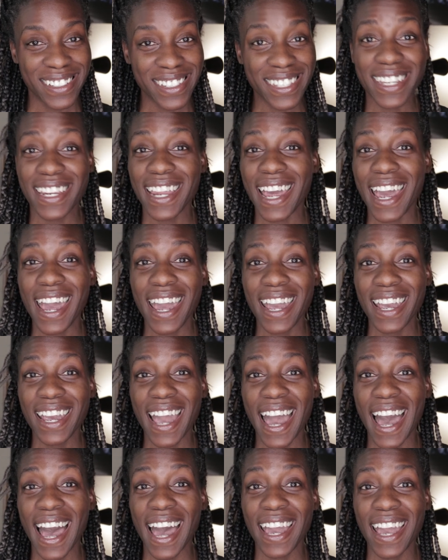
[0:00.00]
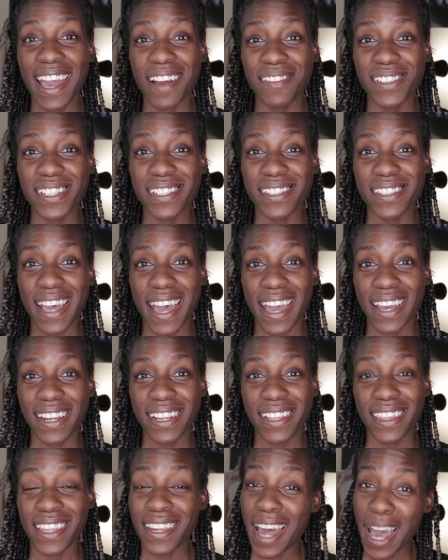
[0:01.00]
today I have
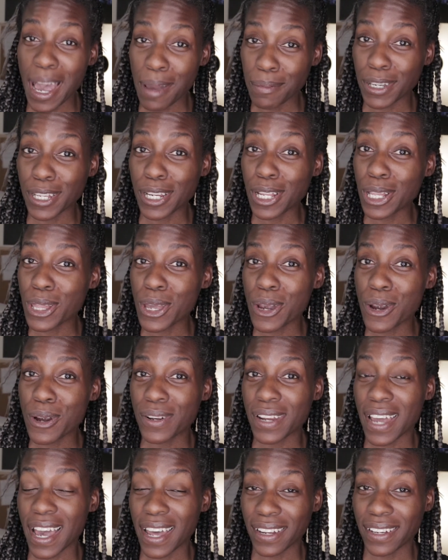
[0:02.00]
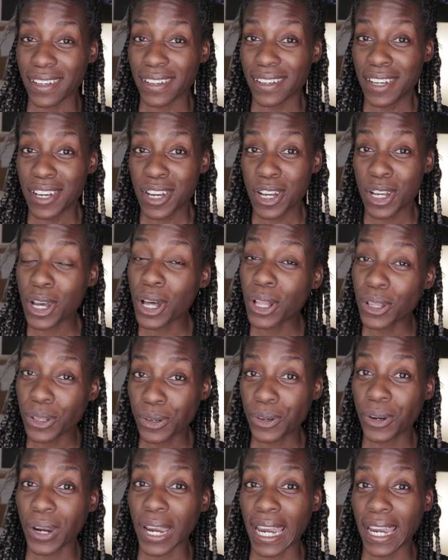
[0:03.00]
decided that I'm gonna learn how to
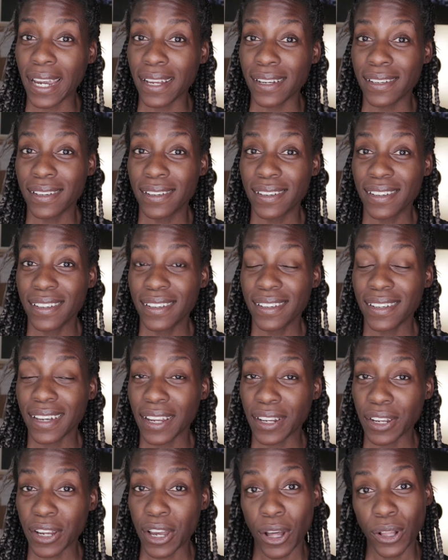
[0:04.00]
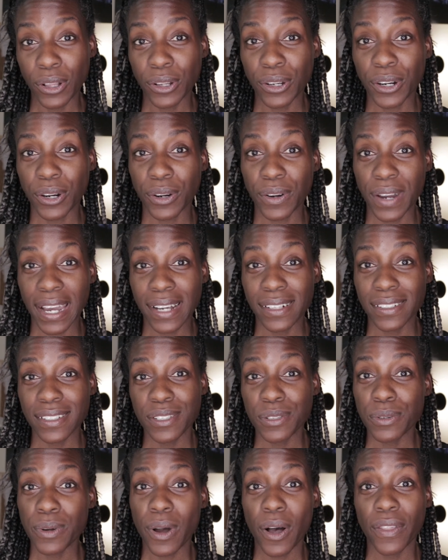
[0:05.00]
color grade and color correct
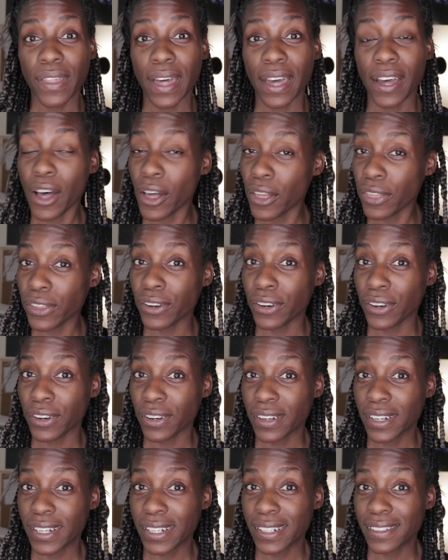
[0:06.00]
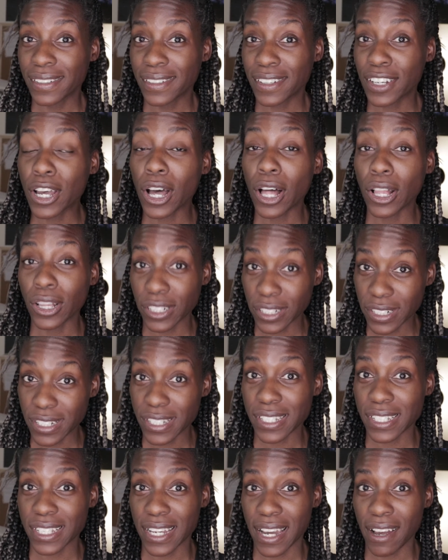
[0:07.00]
and do all that other color
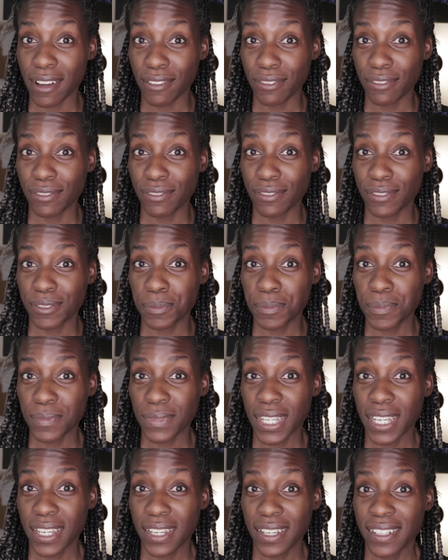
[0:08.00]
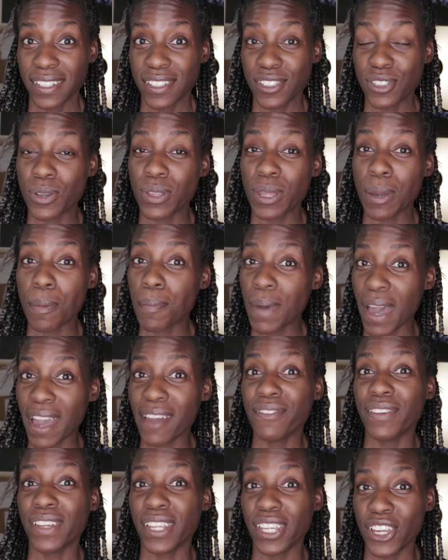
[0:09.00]
stuff so that
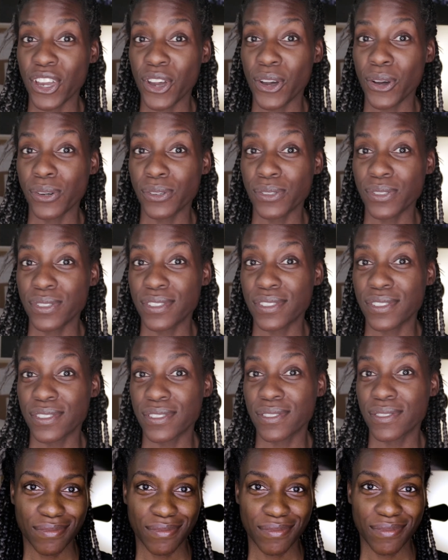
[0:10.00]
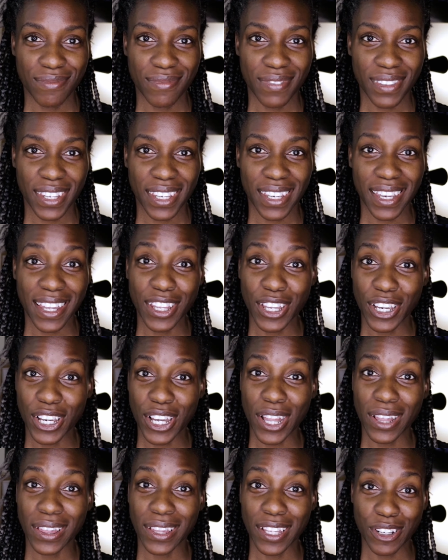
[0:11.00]
my videos can
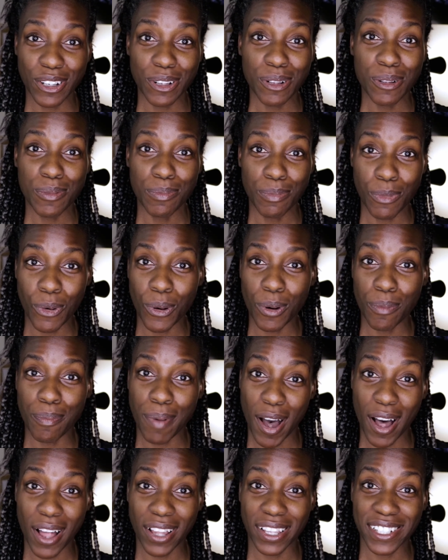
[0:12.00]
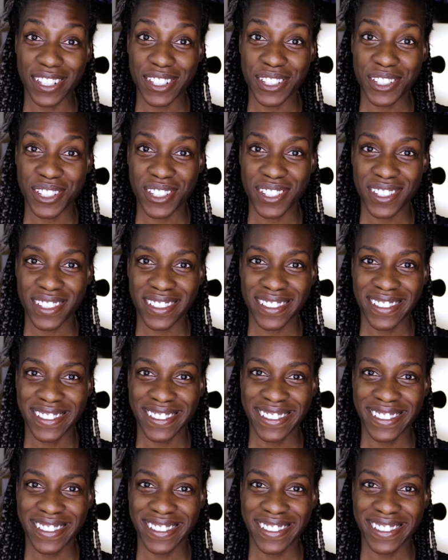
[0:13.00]
look a little more polished.